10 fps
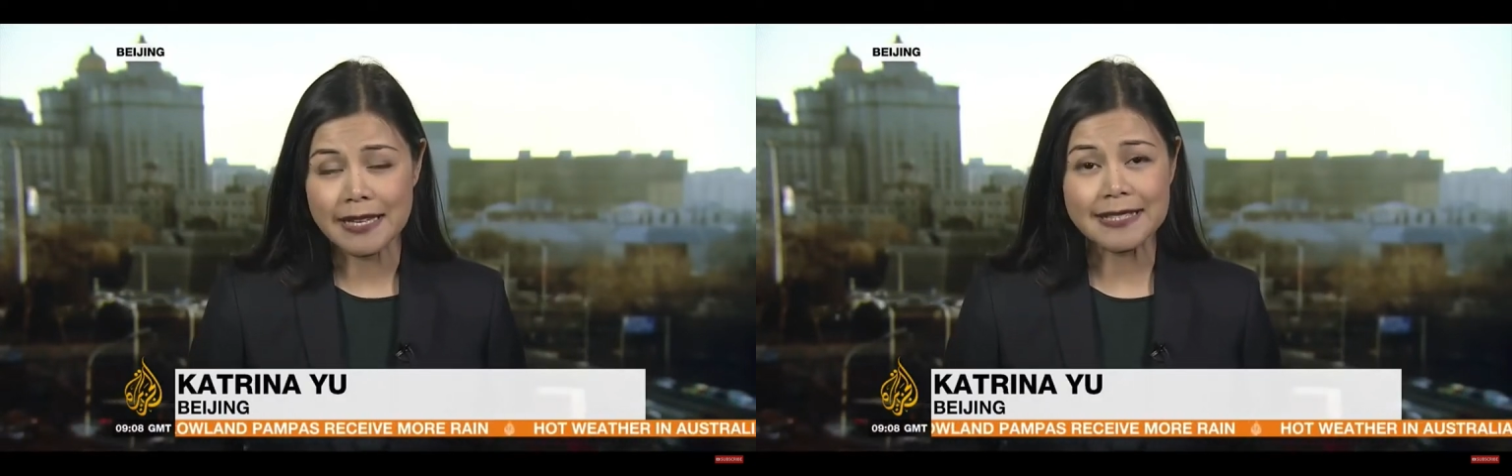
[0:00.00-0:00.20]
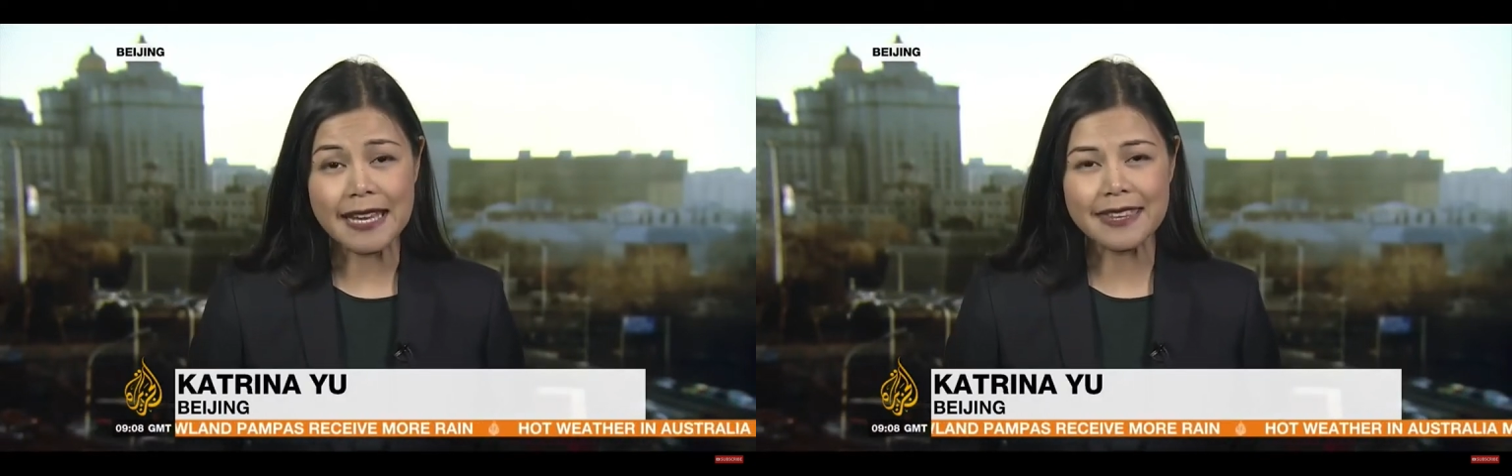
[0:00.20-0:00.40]

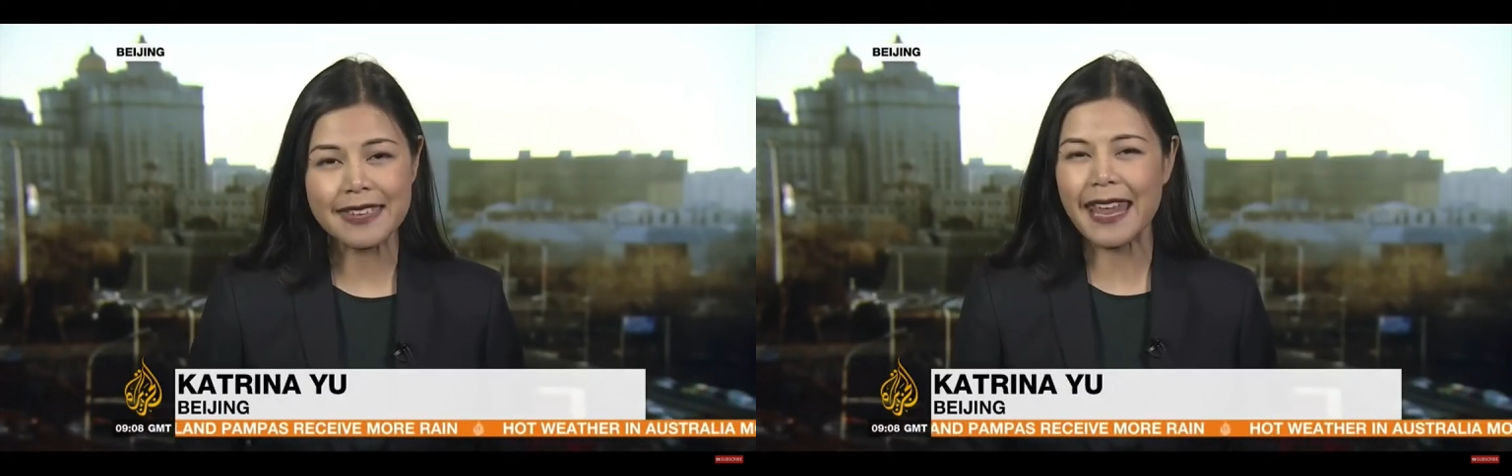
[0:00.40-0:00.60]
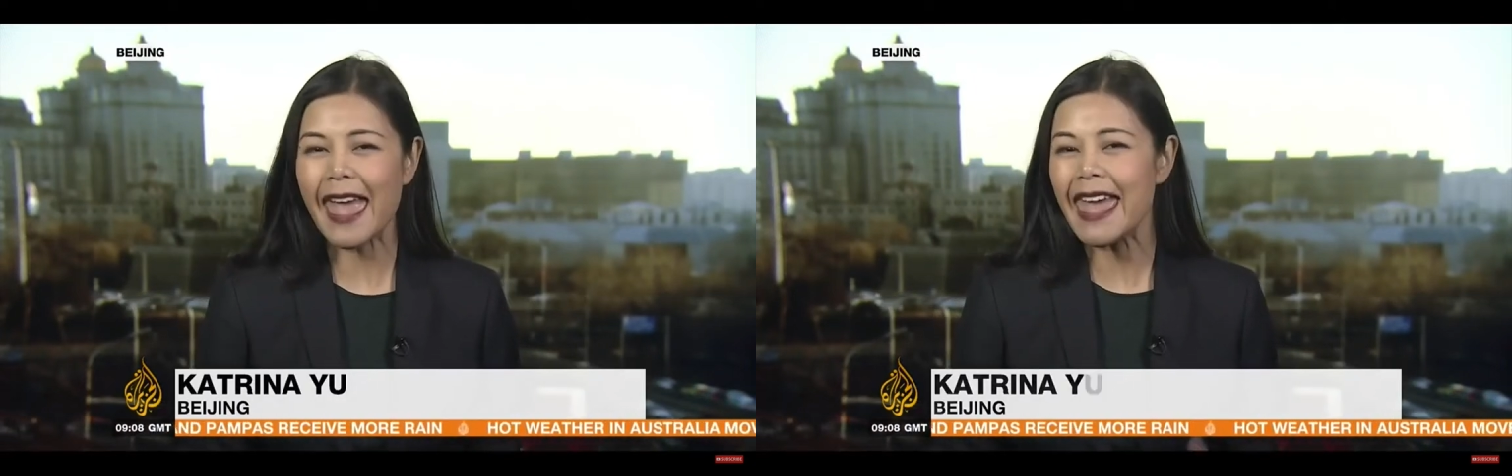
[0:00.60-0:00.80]
saying
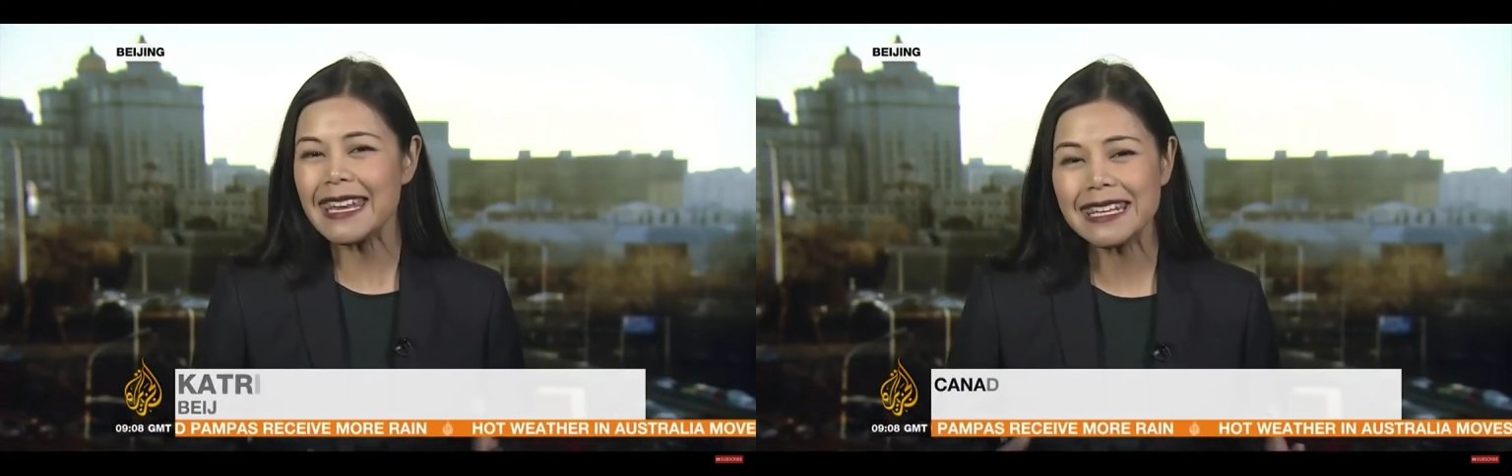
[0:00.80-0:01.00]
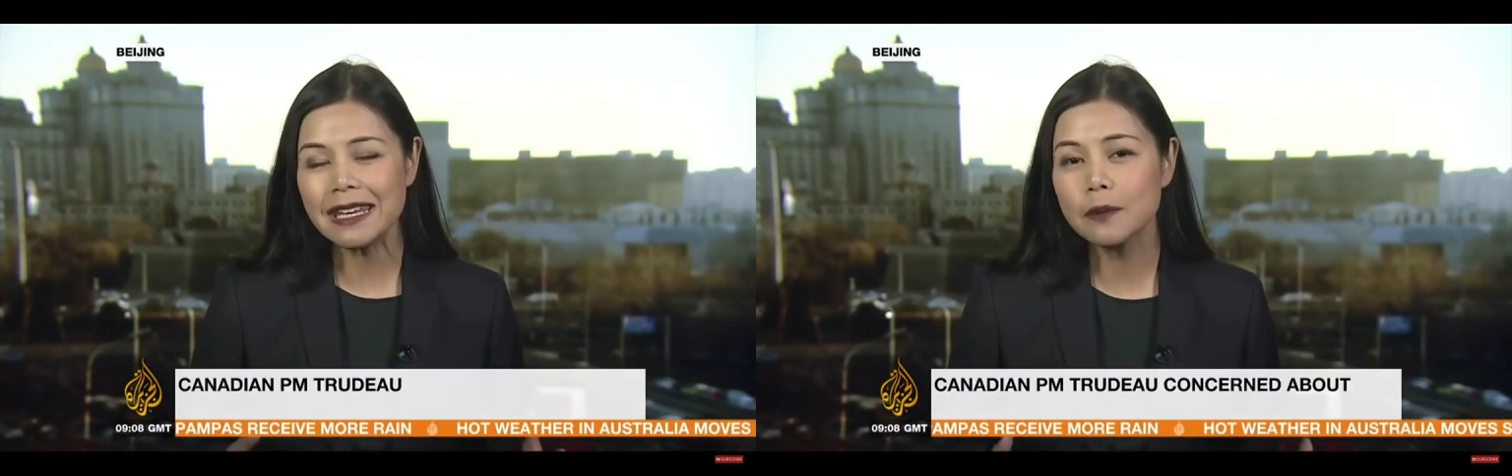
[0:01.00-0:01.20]
that
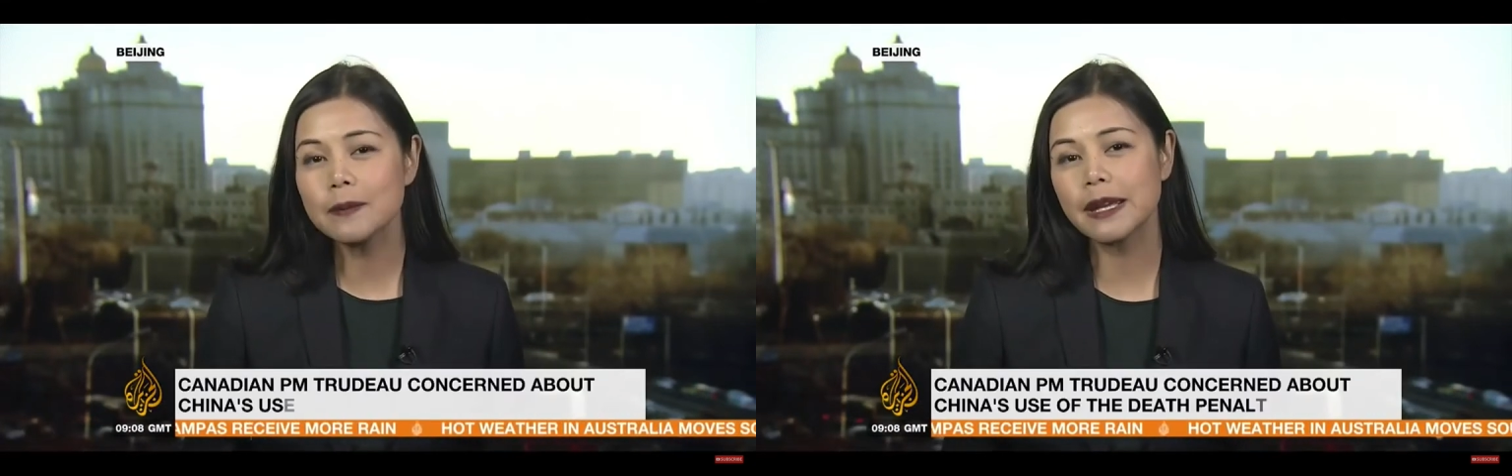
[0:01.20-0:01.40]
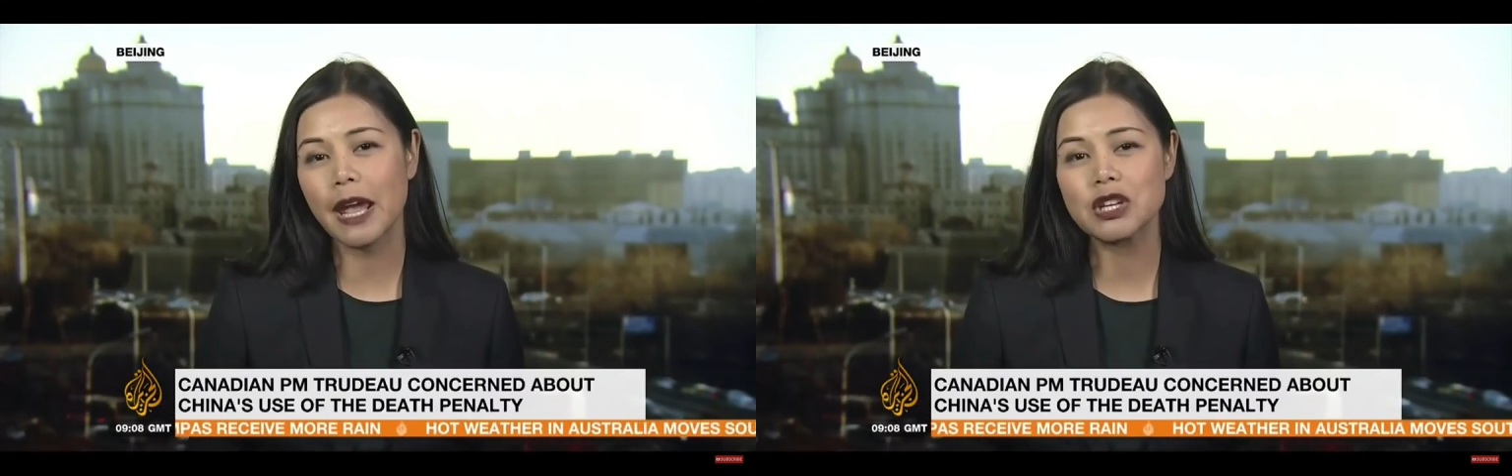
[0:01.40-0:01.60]
any
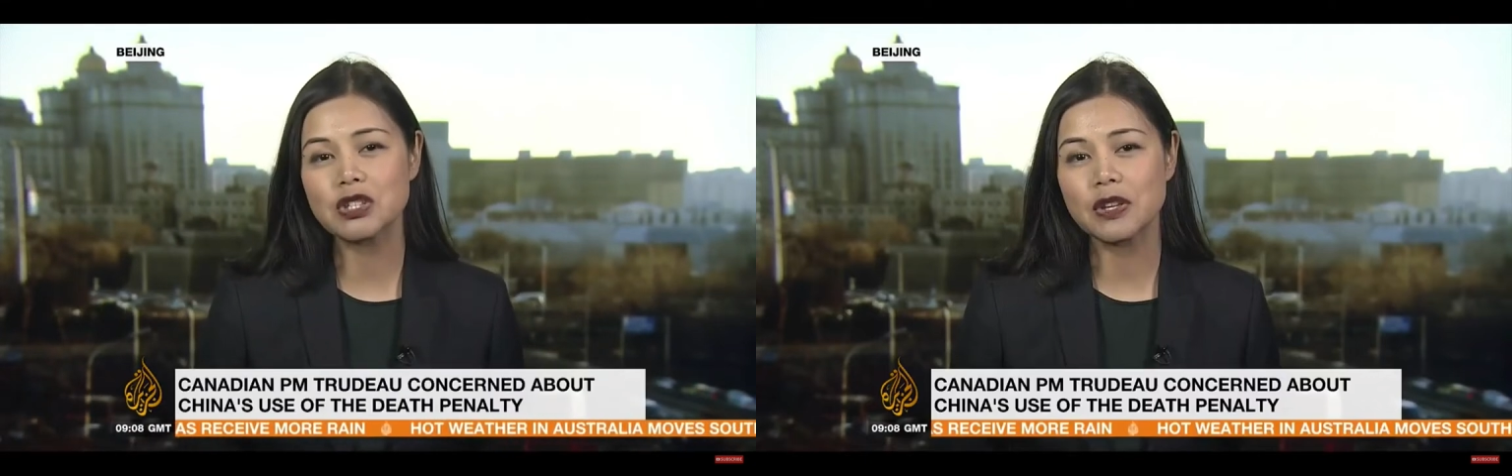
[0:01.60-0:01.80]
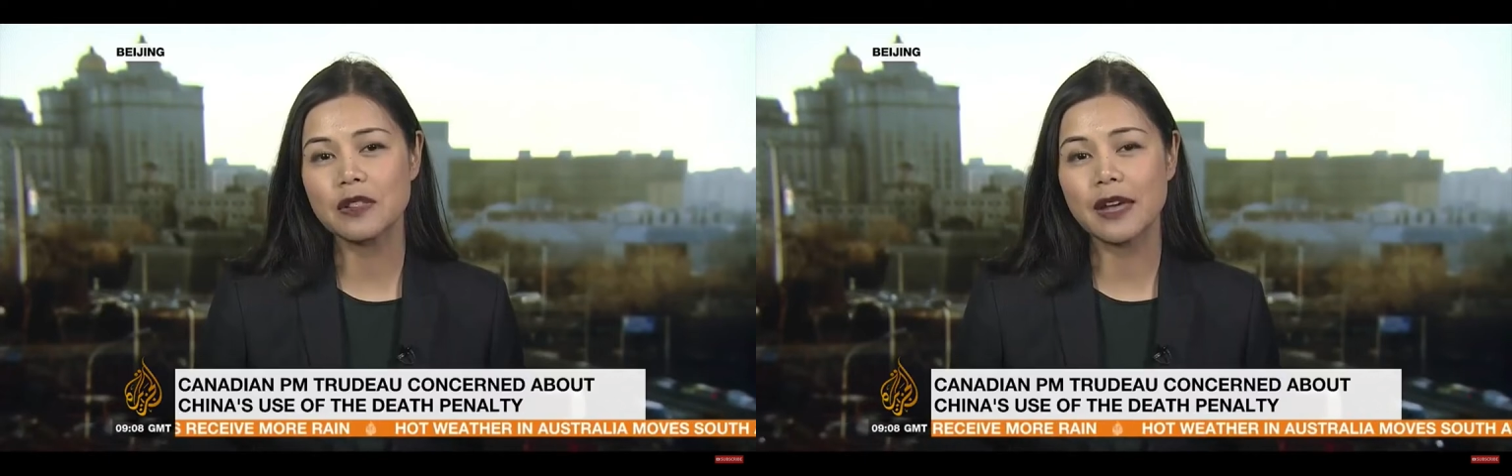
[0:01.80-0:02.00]

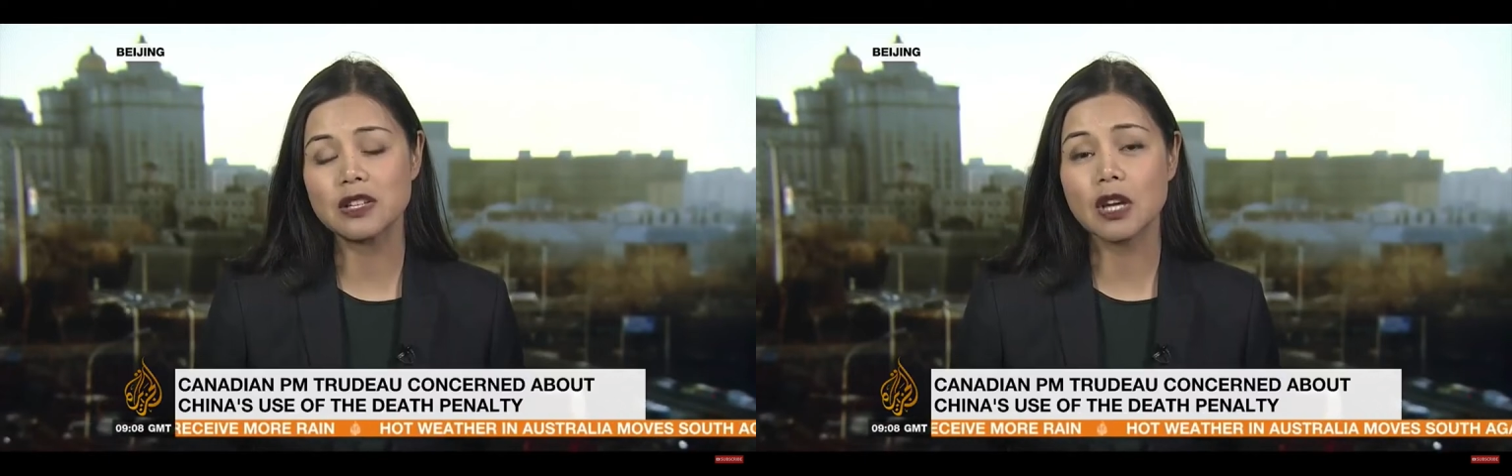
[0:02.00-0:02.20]
implication that